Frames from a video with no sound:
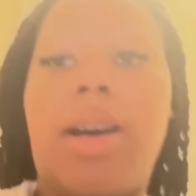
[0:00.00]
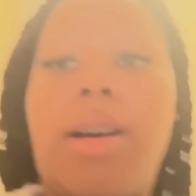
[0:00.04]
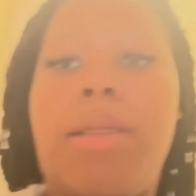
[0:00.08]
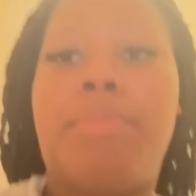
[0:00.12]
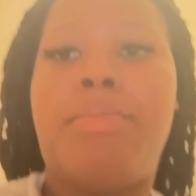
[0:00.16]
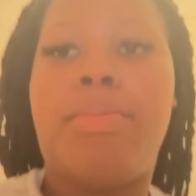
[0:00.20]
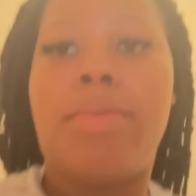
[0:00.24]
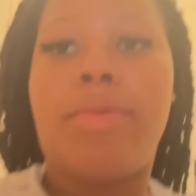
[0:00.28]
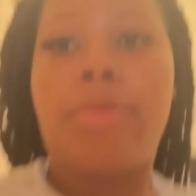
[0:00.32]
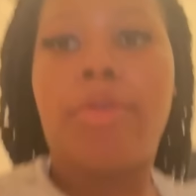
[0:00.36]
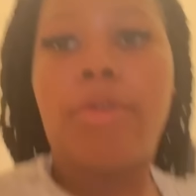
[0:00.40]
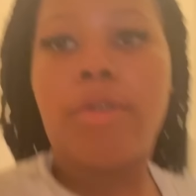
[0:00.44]

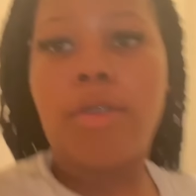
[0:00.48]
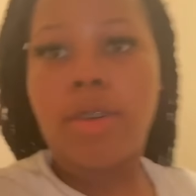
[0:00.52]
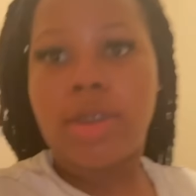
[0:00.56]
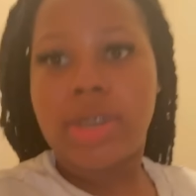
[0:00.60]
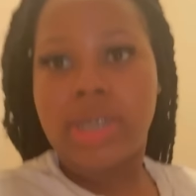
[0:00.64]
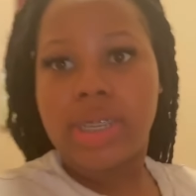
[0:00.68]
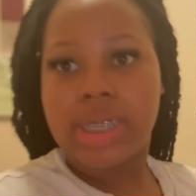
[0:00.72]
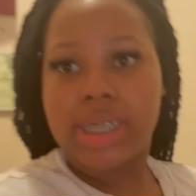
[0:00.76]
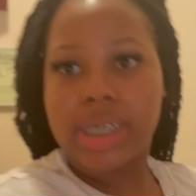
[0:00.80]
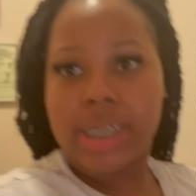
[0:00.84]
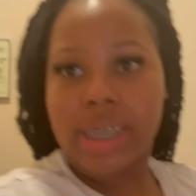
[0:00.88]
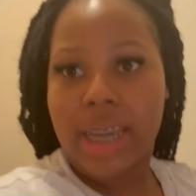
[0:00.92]
before
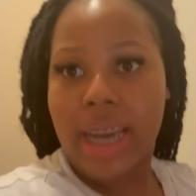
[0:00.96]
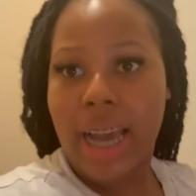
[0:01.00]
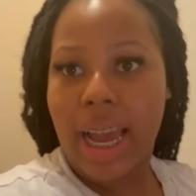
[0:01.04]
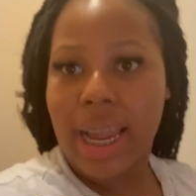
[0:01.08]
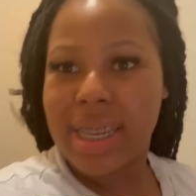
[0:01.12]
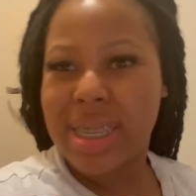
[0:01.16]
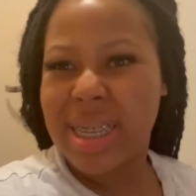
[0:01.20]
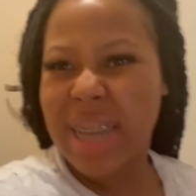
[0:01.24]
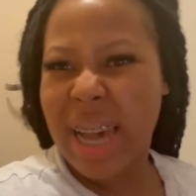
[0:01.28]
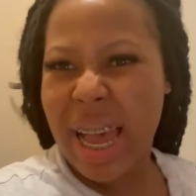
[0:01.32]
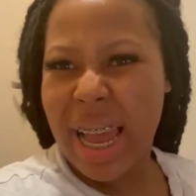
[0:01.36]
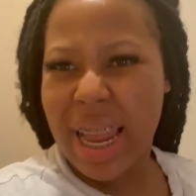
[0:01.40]

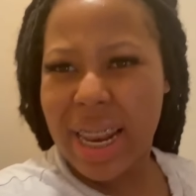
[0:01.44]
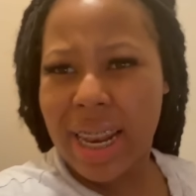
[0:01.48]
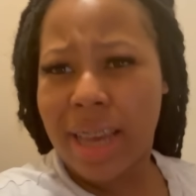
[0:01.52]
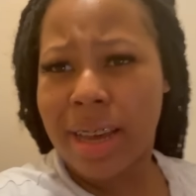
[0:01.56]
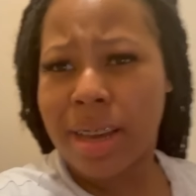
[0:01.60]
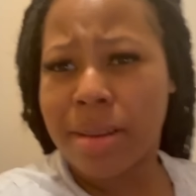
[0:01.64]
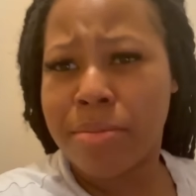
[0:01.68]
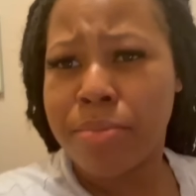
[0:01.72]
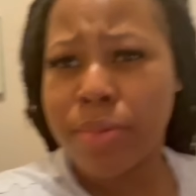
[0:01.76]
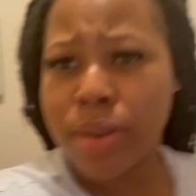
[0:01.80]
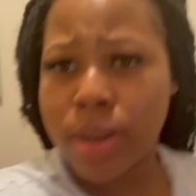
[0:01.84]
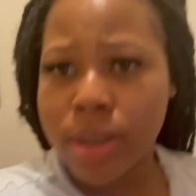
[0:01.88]

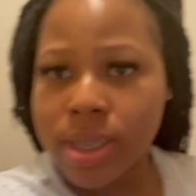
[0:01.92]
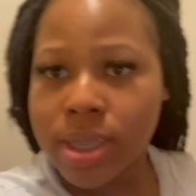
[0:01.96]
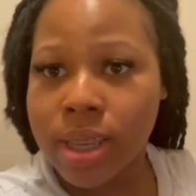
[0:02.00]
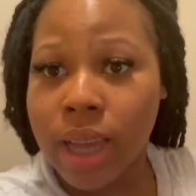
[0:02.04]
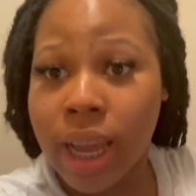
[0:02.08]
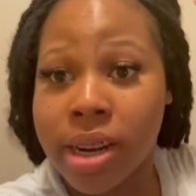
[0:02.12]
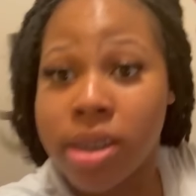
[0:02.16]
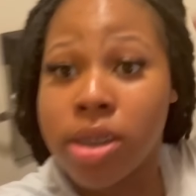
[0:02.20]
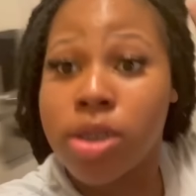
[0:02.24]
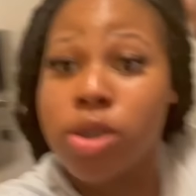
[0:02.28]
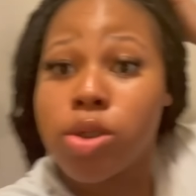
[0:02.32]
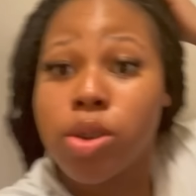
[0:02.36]
Ndikatala, because
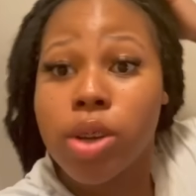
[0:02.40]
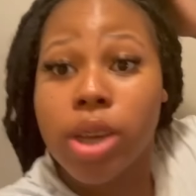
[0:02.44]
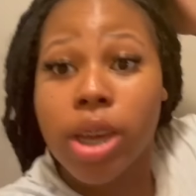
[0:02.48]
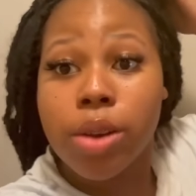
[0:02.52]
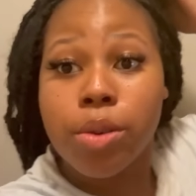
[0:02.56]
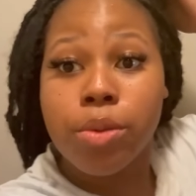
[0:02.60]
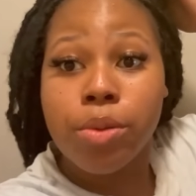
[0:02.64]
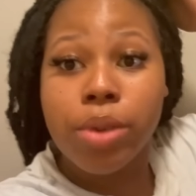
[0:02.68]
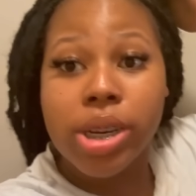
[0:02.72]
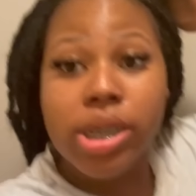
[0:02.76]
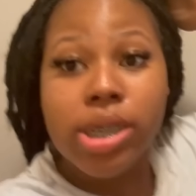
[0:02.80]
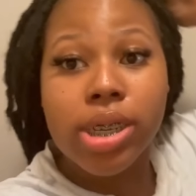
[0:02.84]
I need to
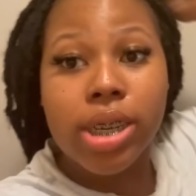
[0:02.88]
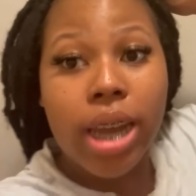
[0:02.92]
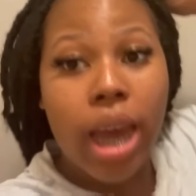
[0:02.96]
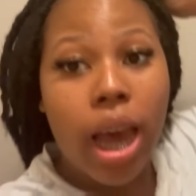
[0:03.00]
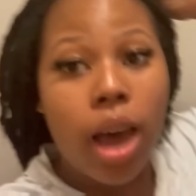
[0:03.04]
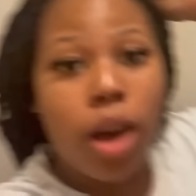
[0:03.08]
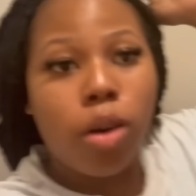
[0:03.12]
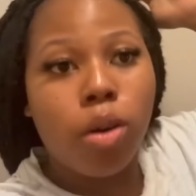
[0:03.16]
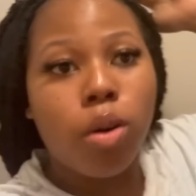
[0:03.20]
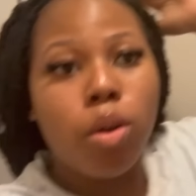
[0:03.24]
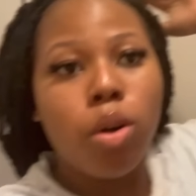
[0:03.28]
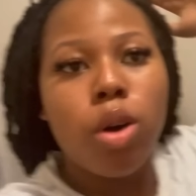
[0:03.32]
get ready
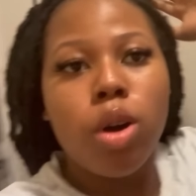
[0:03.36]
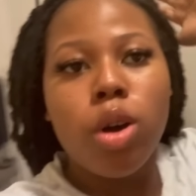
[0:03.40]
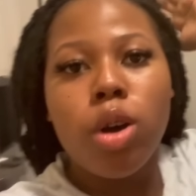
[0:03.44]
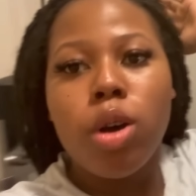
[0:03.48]
now.